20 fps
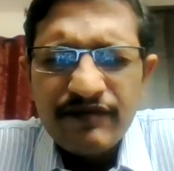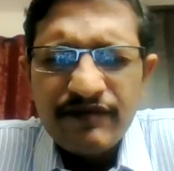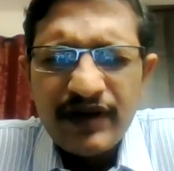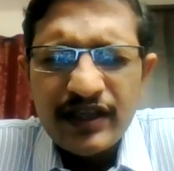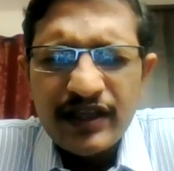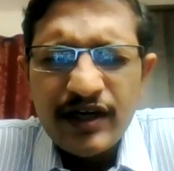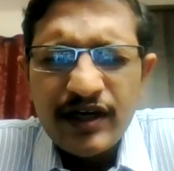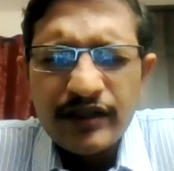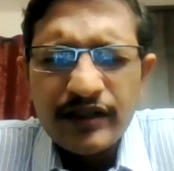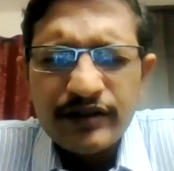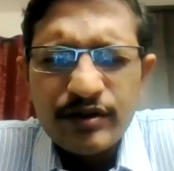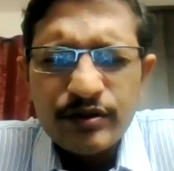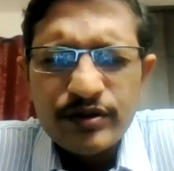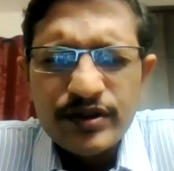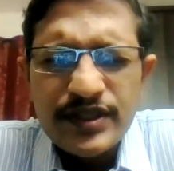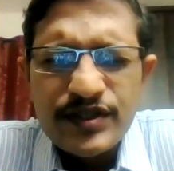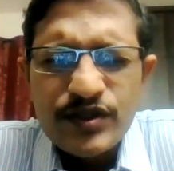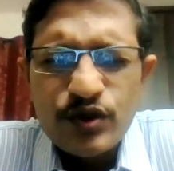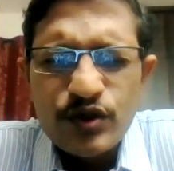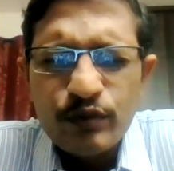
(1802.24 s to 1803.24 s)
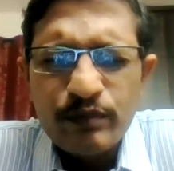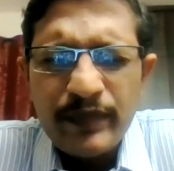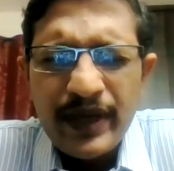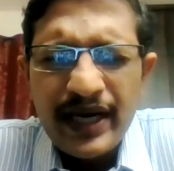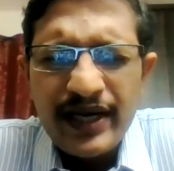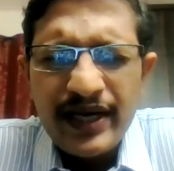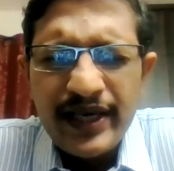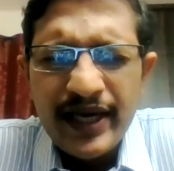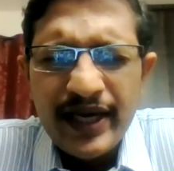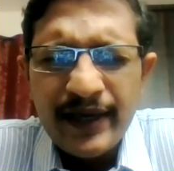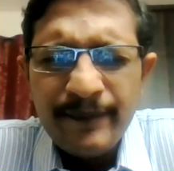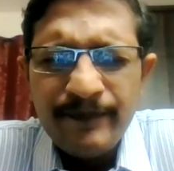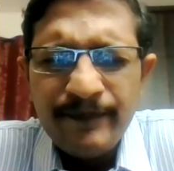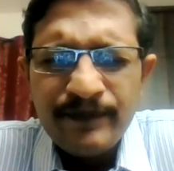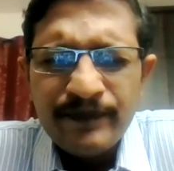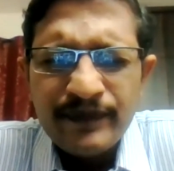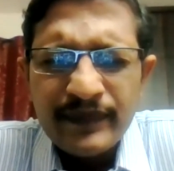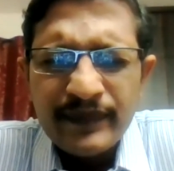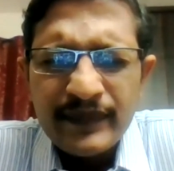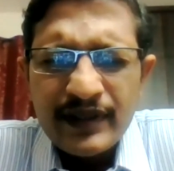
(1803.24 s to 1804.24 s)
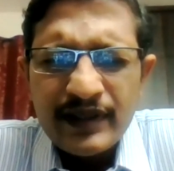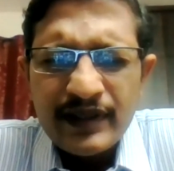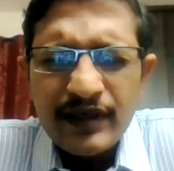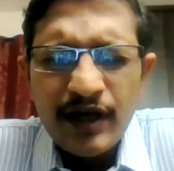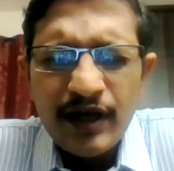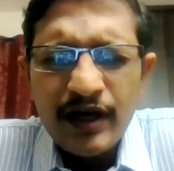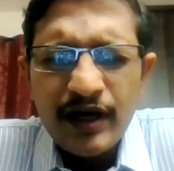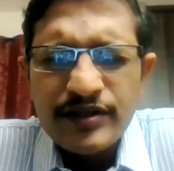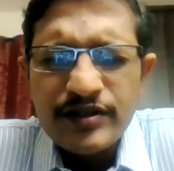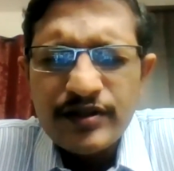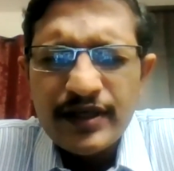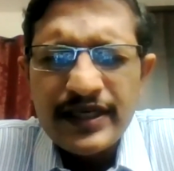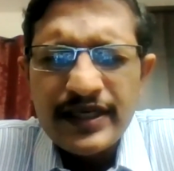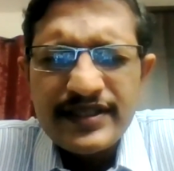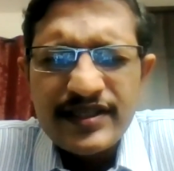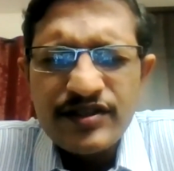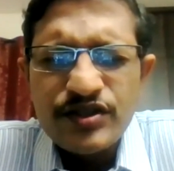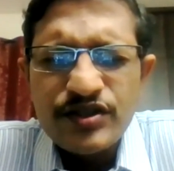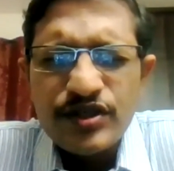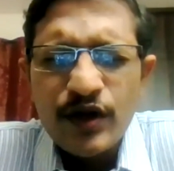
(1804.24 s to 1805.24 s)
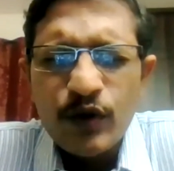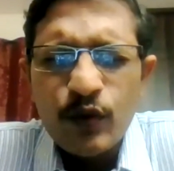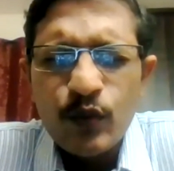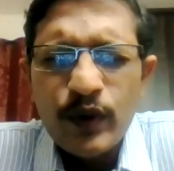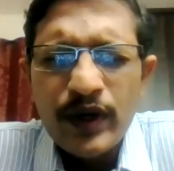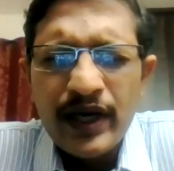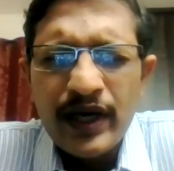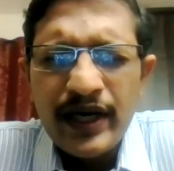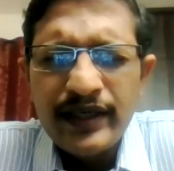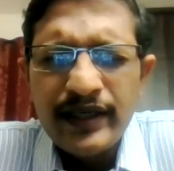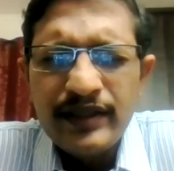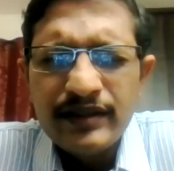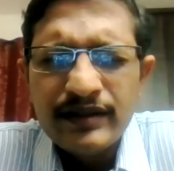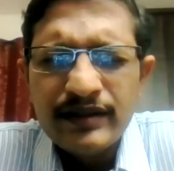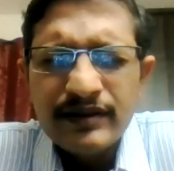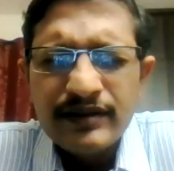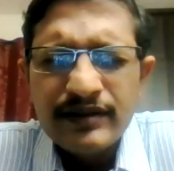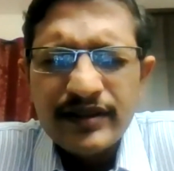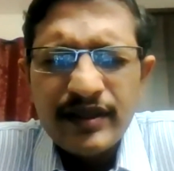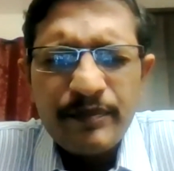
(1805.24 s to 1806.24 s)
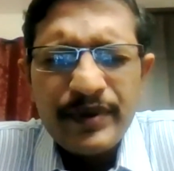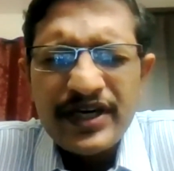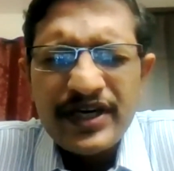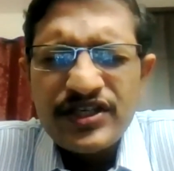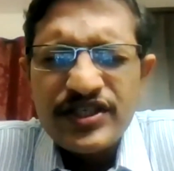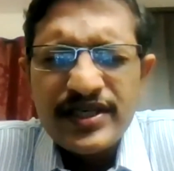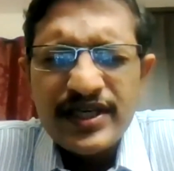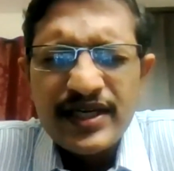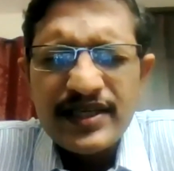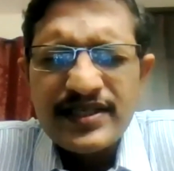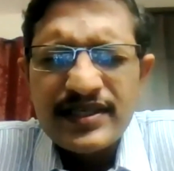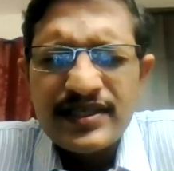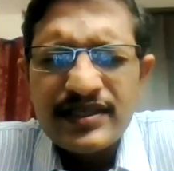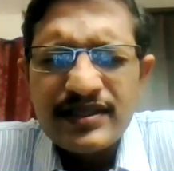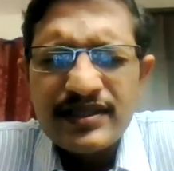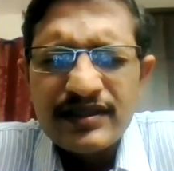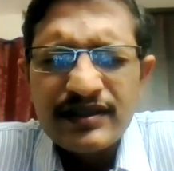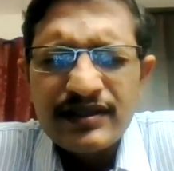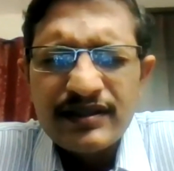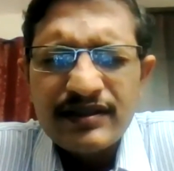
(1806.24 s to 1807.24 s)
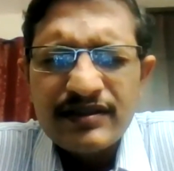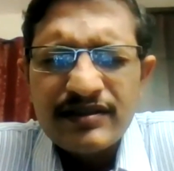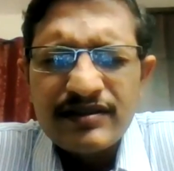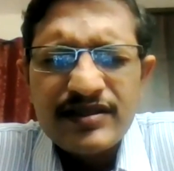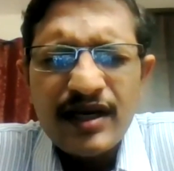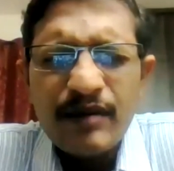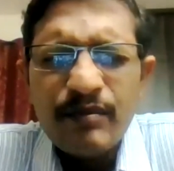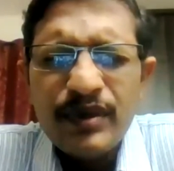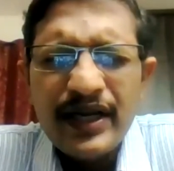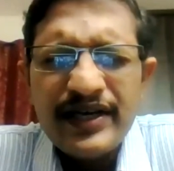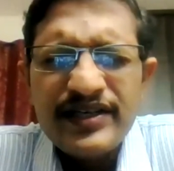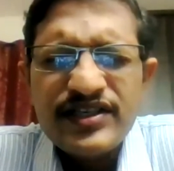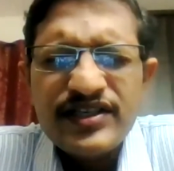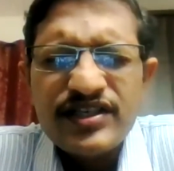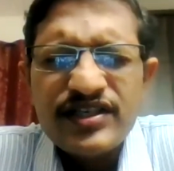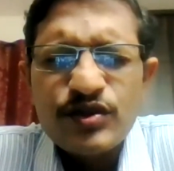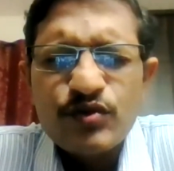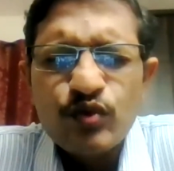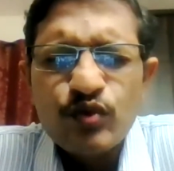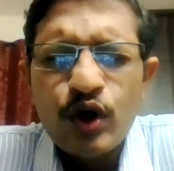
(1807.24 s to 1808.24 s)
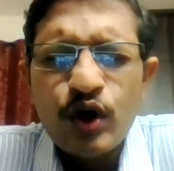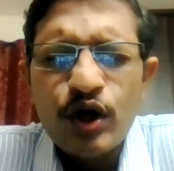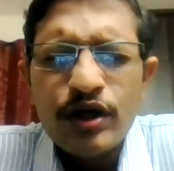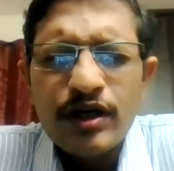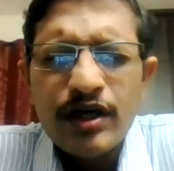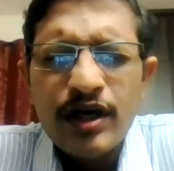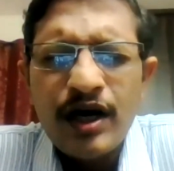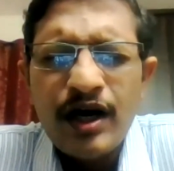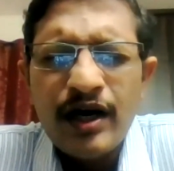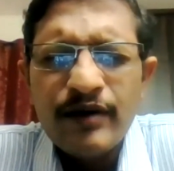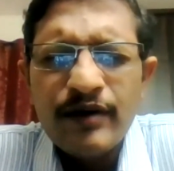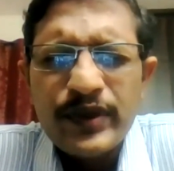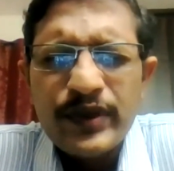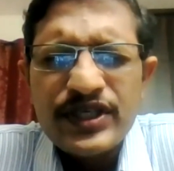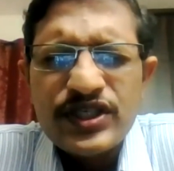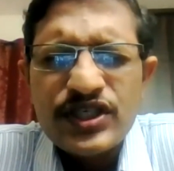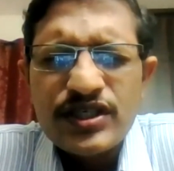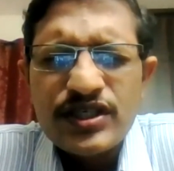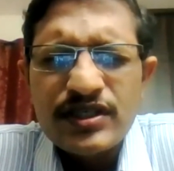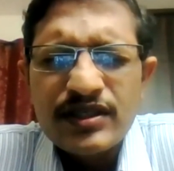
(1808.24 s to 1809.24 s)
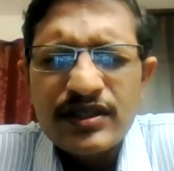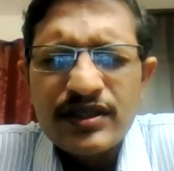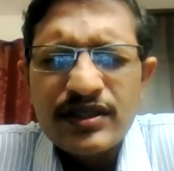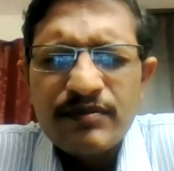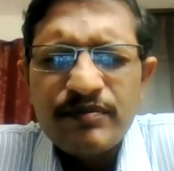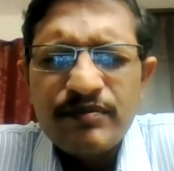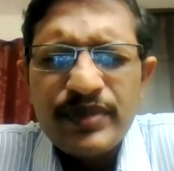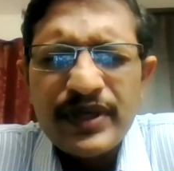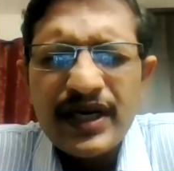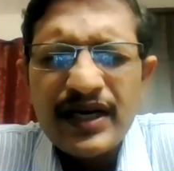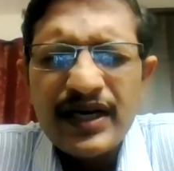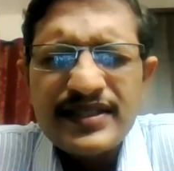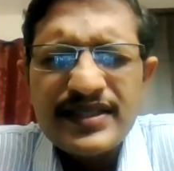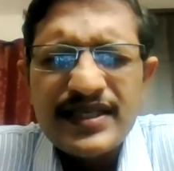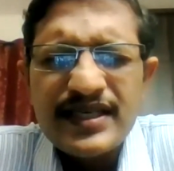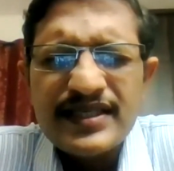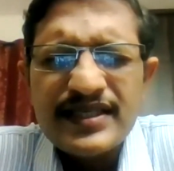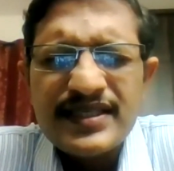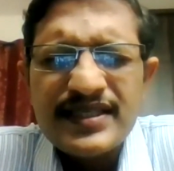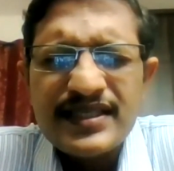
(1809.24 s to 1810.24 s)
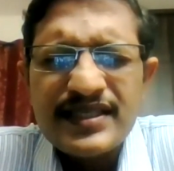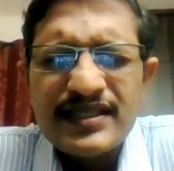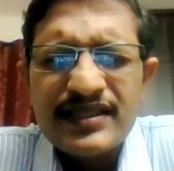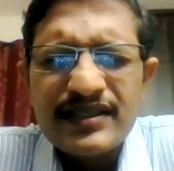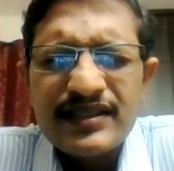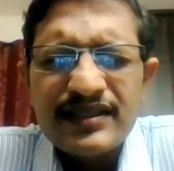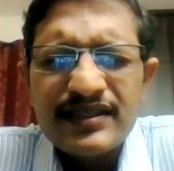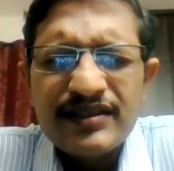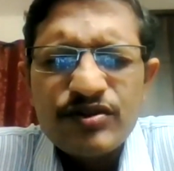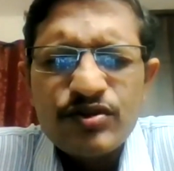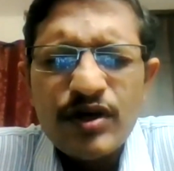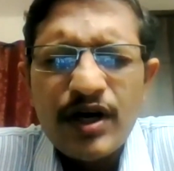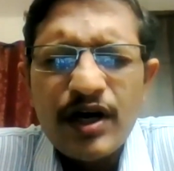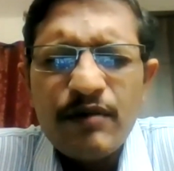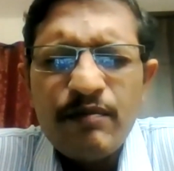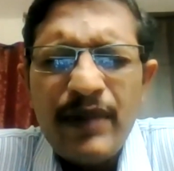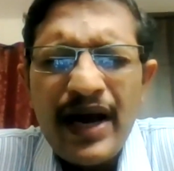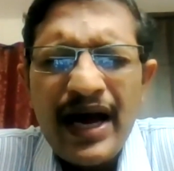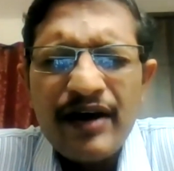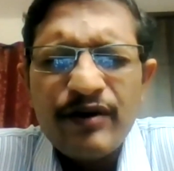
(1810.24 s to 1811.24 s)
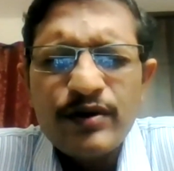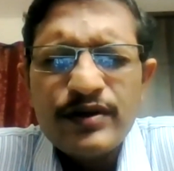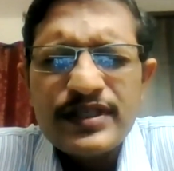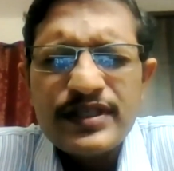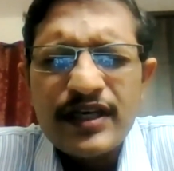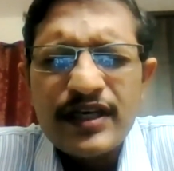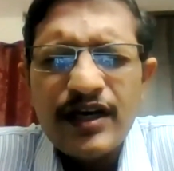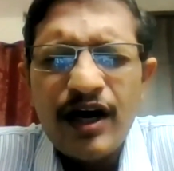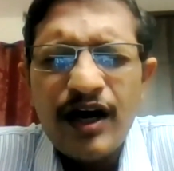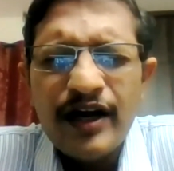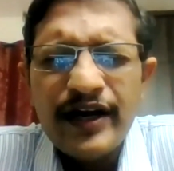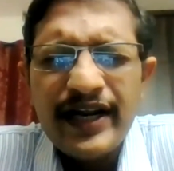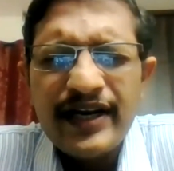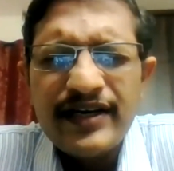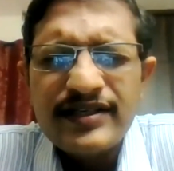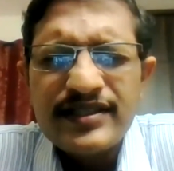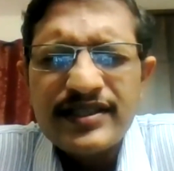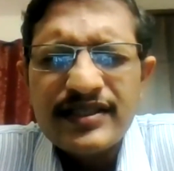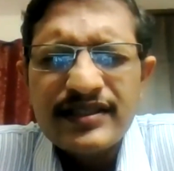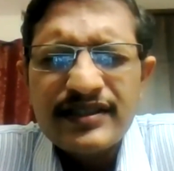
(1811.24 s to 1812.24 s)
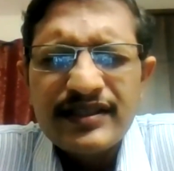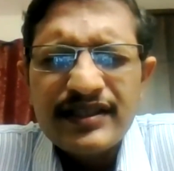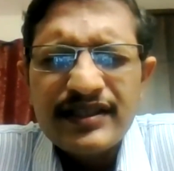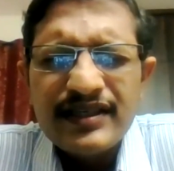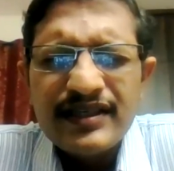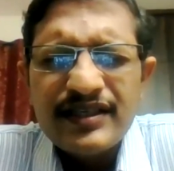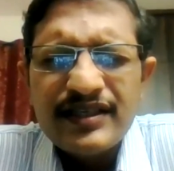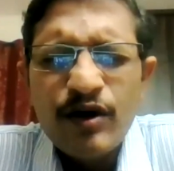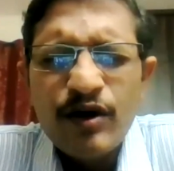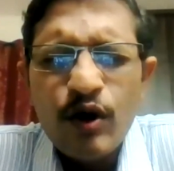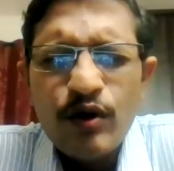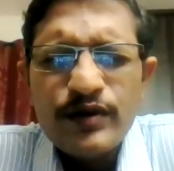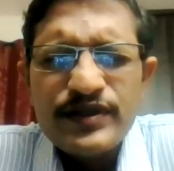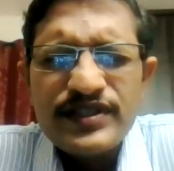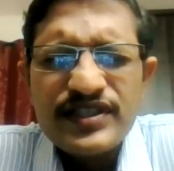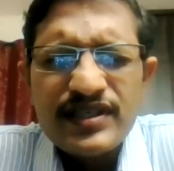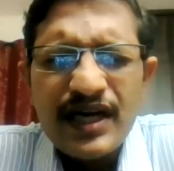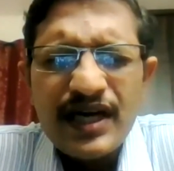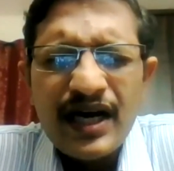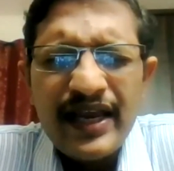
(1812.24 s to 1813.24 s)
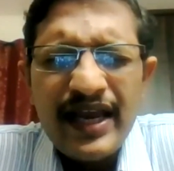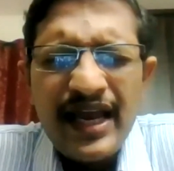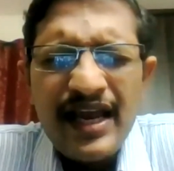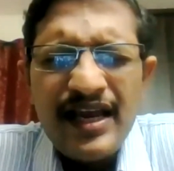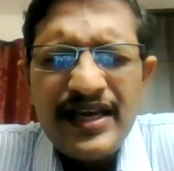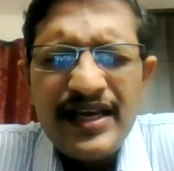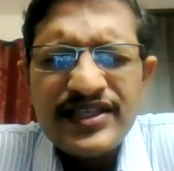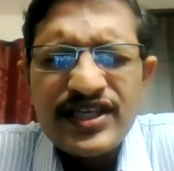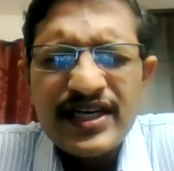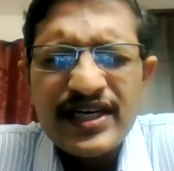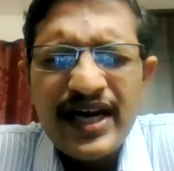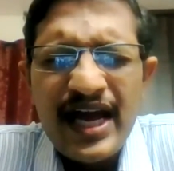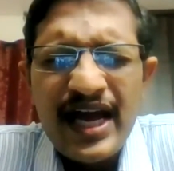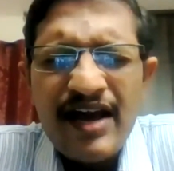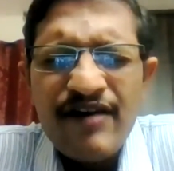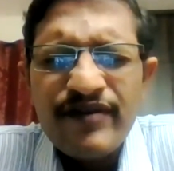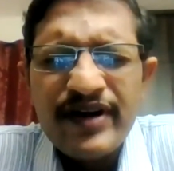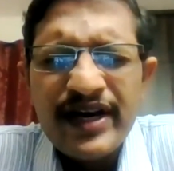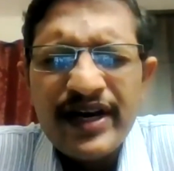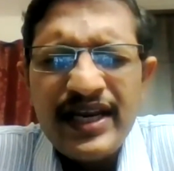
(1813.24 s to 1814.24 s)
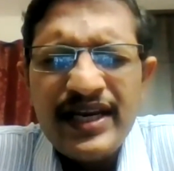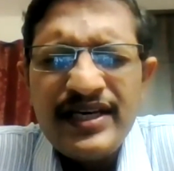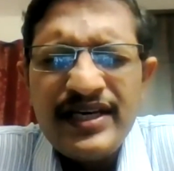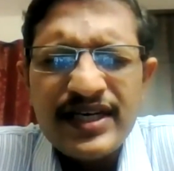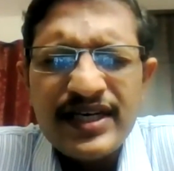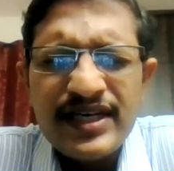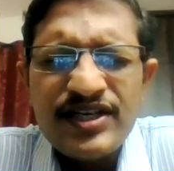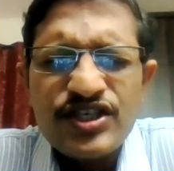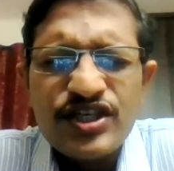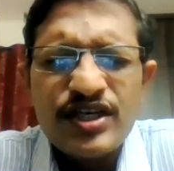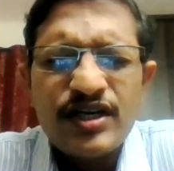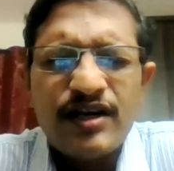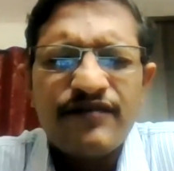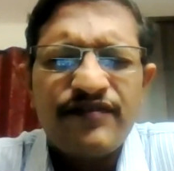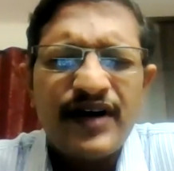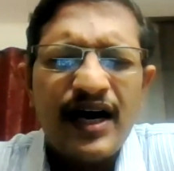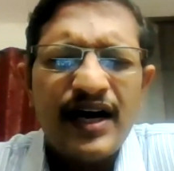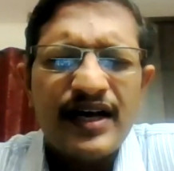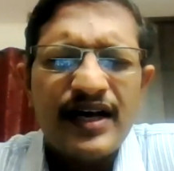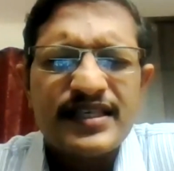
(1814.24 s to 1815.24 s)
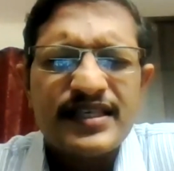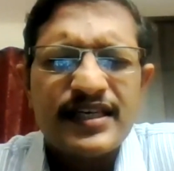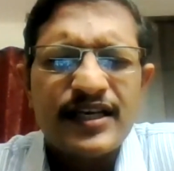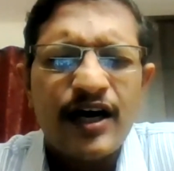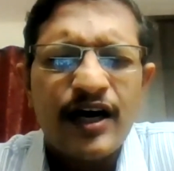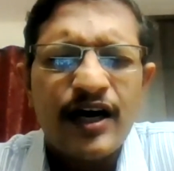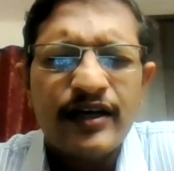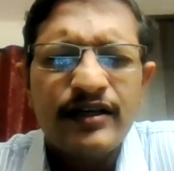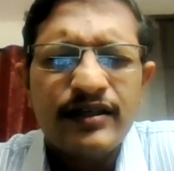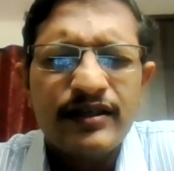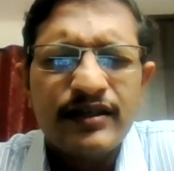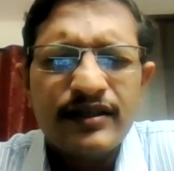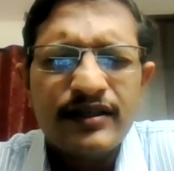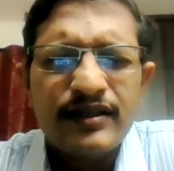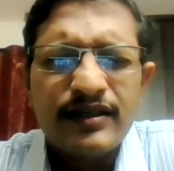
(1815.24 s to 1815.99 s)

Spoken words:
Father God, through this Zoom media, Lord, to listen to your word, the precious double-edged sword, Lord, which pierces to our marrows, Lord, and knows each and every intention of ours, Lord.